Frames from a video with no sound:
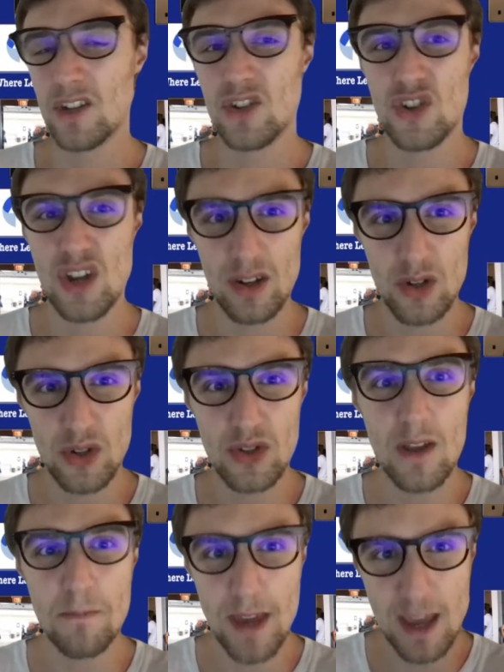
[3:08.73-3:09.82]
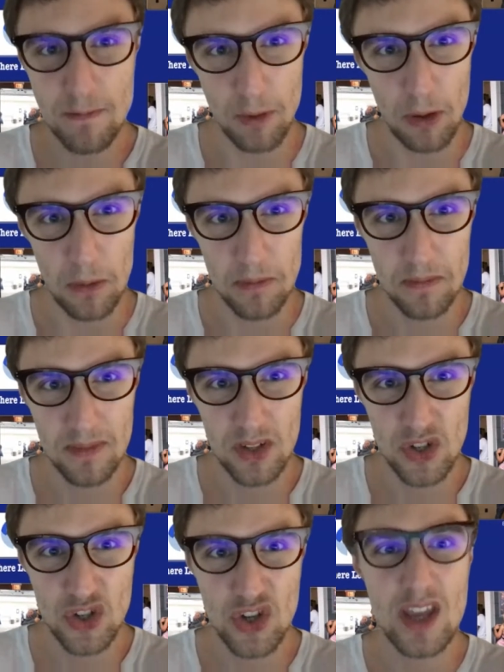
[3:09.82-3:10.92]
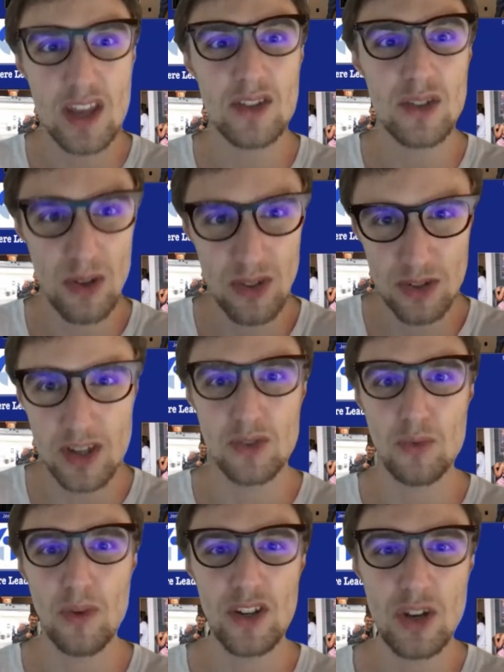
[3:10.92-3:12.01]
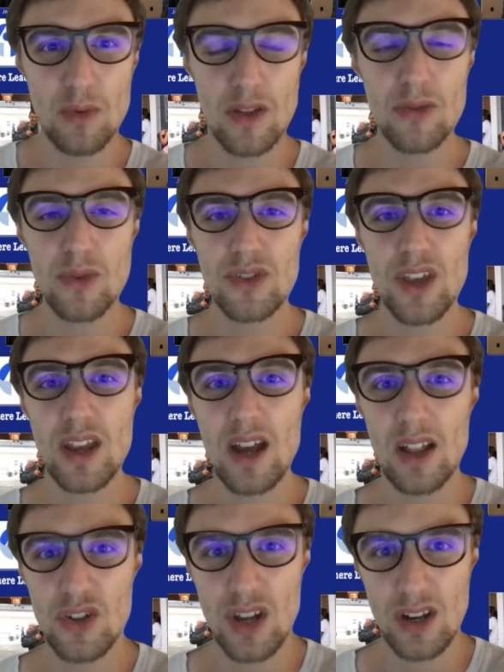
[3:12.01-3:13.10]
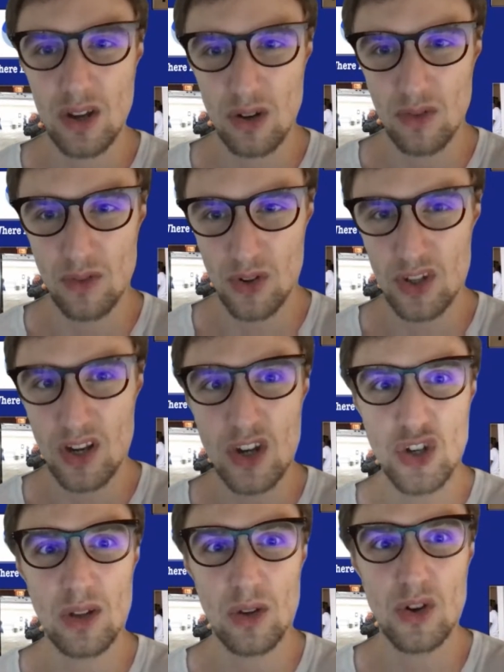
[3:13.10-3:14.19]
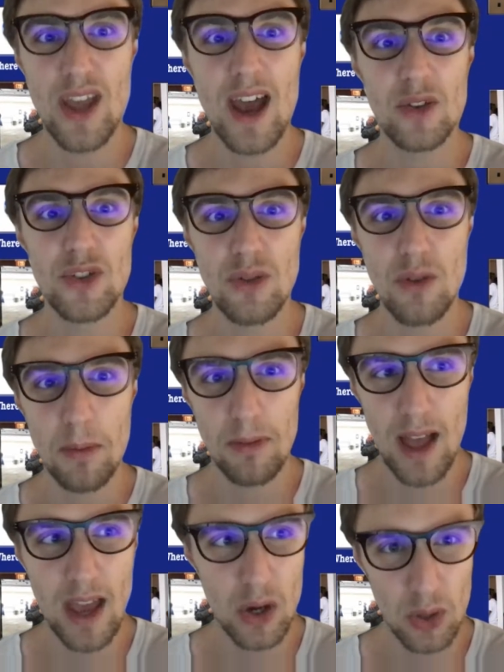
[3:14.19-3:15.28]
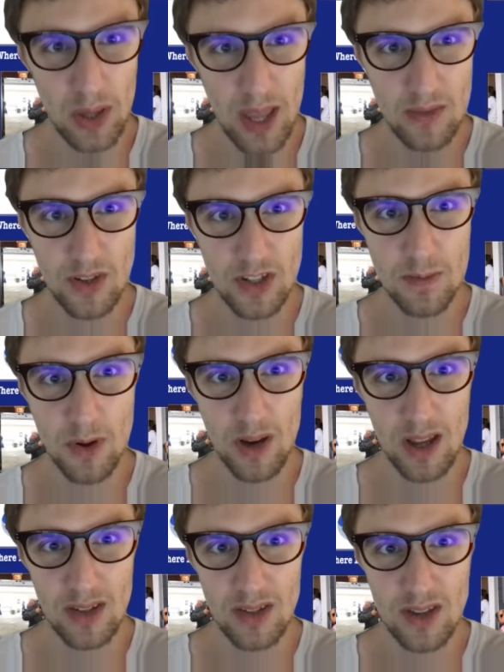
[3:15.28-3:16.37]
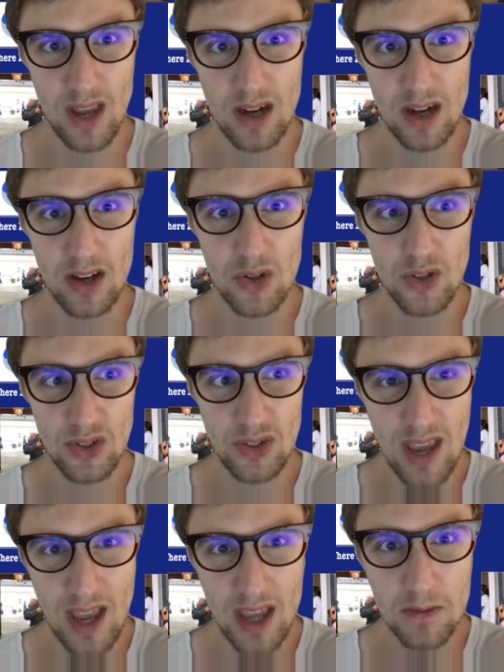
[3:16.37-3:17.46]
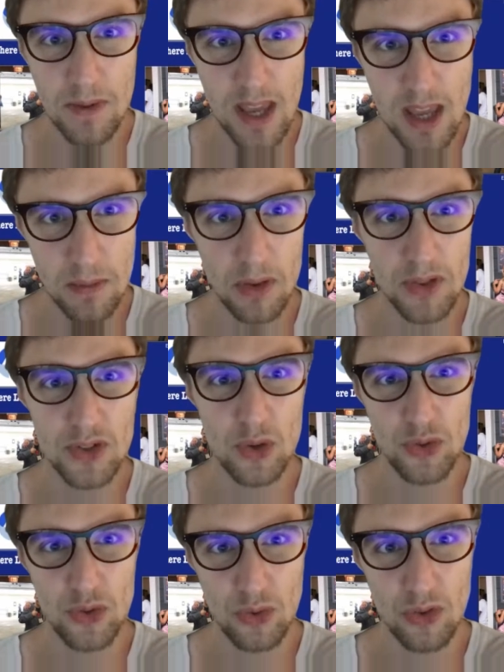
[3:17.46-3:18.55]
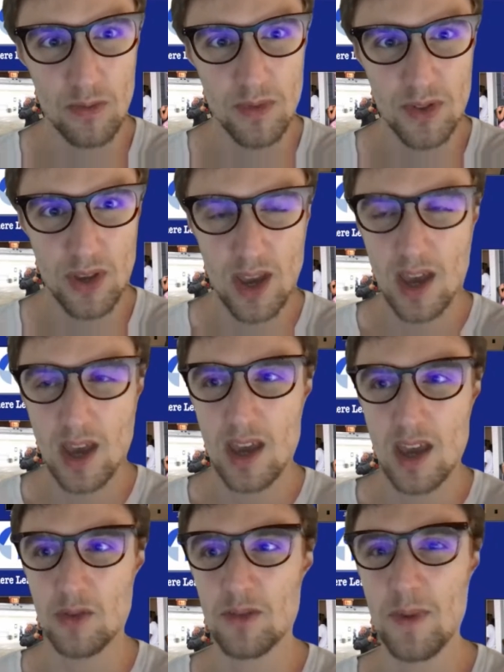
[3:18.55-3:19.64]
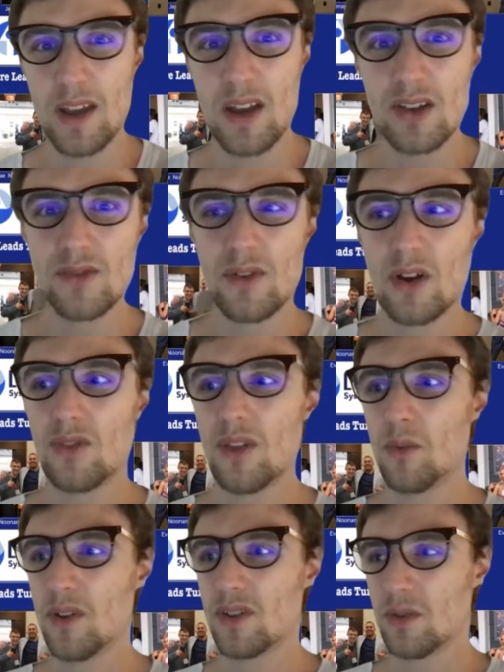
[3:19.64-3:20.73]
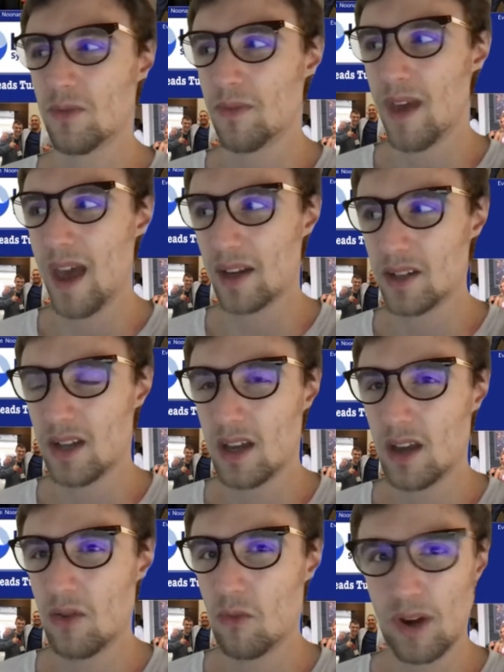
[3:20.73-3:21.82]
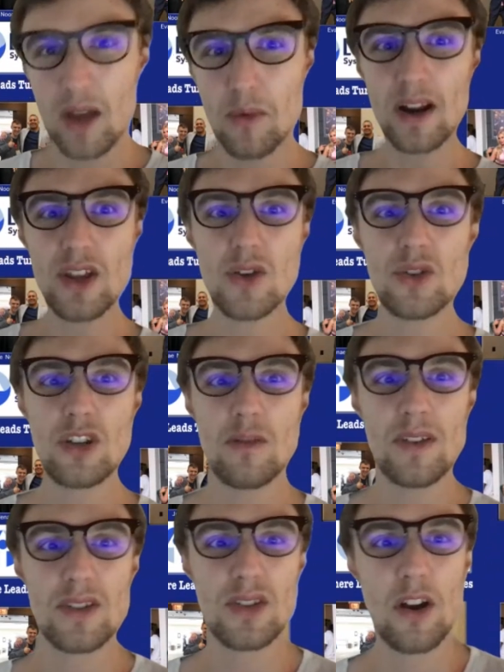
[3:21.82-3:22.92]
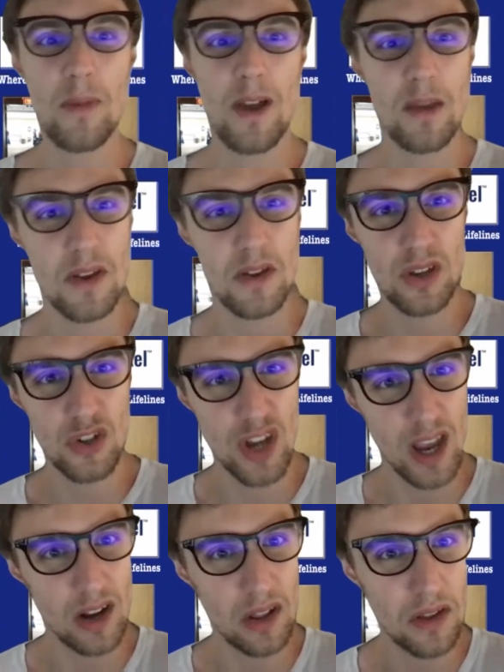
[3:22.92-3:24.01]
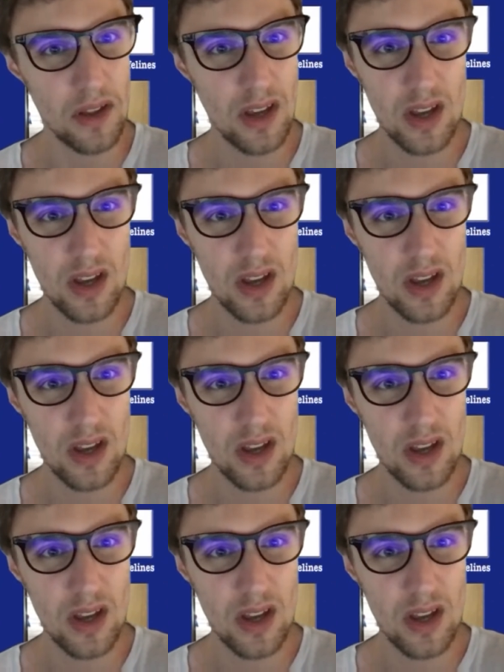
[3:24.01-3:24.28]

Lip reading: She understood people. When she went through psychology in university, she learned how to apply her life experience and understand people, social groups. It was because of all that wisdom that when I went on YouTube and started my music channel,